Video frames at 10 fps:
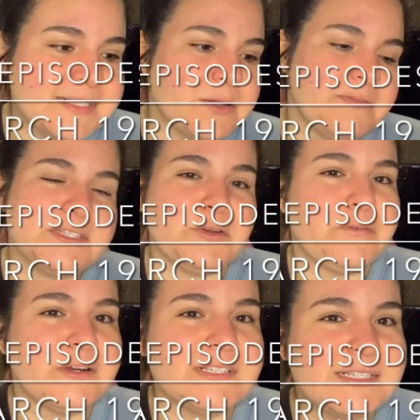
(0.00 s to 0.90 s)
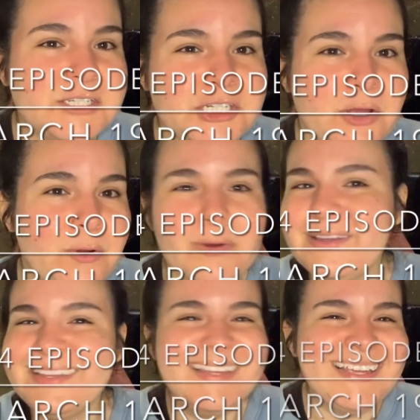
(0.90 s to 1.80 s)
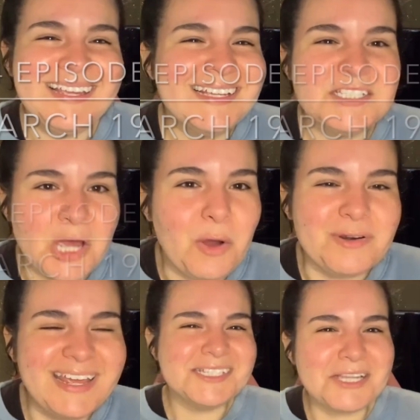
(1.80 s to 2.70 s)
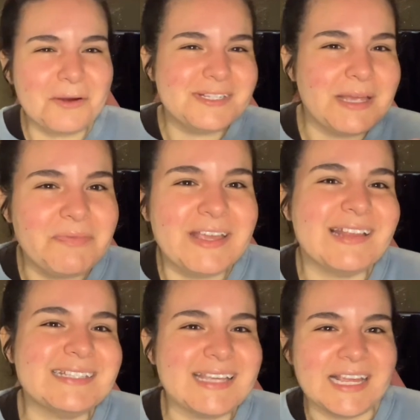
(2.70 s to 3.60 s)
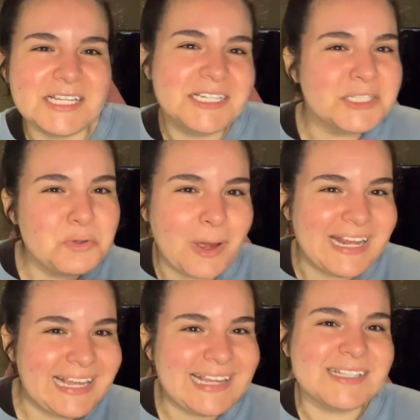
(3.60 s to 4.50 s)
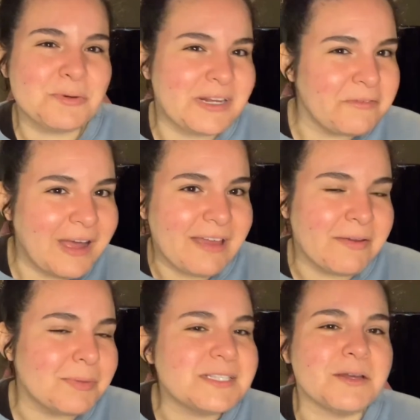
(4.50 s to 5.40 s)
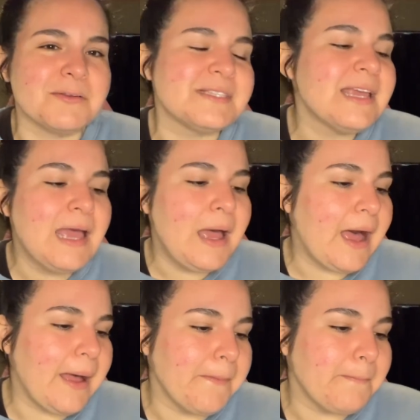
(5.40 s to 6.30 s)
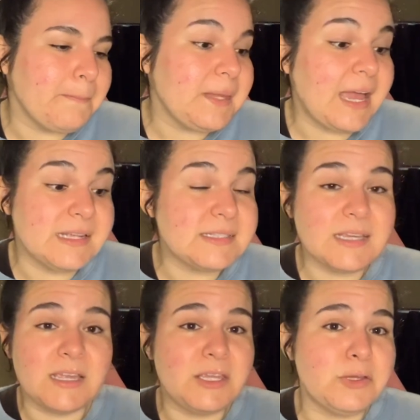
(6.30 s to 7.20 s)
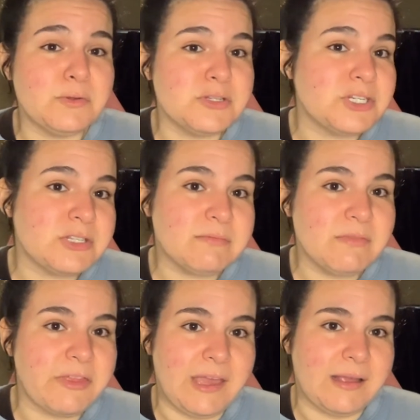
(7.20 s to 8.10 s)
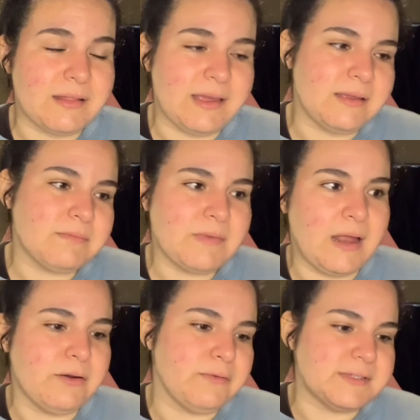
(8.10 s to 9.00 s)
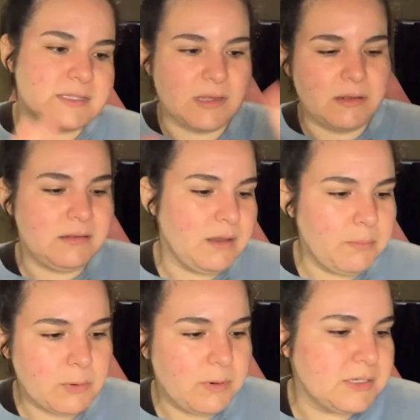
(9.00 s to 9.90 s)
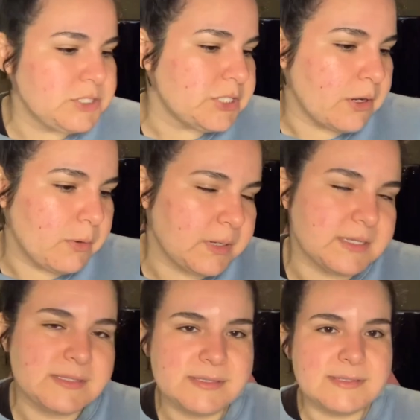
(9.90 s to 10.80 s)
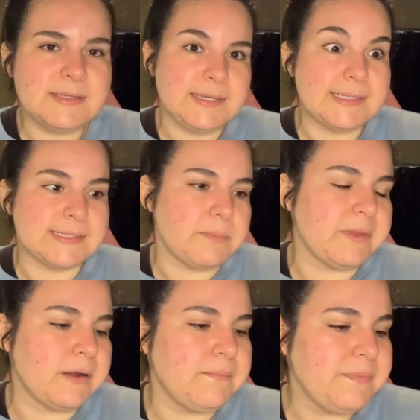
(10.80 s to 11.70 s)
So if it's your first show, don't start with something that's like 20, 25 episodes. But yeah, it's like a huge thing. Like, I don't know if it's the number one show, but it's up there.